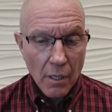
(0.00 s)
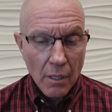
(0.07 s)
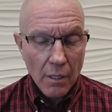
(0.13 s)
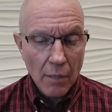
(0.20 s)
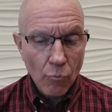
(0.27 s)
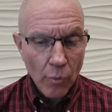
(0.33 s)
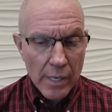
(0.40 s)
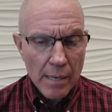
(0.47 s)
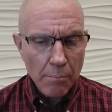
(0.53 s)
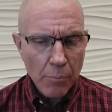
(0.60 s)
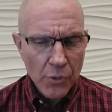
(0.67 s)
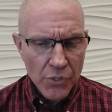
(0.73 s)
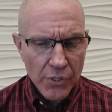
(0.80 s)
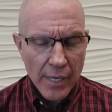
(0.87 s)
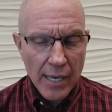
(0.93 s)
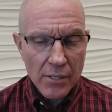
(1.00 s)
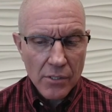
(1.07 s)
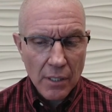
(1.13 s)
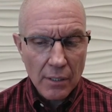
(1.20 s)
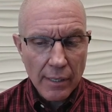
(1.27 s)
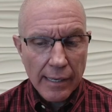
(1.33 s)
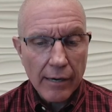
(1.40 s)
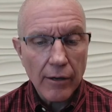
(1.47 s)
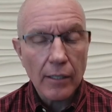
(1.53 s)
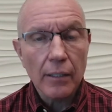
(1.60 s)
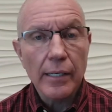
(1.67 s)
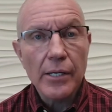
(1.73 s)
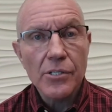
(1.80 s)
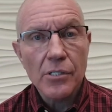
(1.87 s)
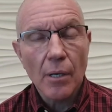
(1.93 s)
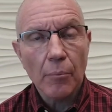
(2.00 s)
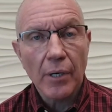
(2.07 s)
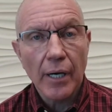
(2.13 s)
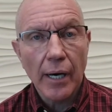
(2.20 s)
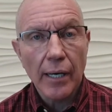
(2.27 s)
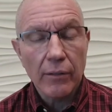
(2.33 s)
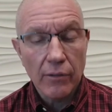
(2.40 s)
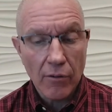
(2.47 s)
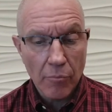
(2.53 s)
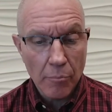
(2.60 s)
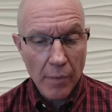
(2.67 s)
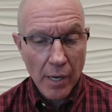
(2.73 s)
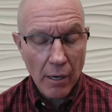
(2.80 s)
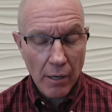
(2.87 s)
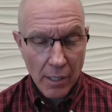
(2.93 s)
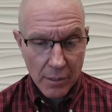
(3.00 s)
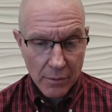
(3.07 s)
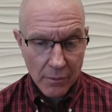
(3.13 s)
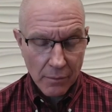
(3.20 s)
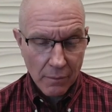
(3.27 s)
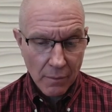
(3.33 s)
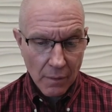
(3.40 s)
then we possess inherently some kind of merit.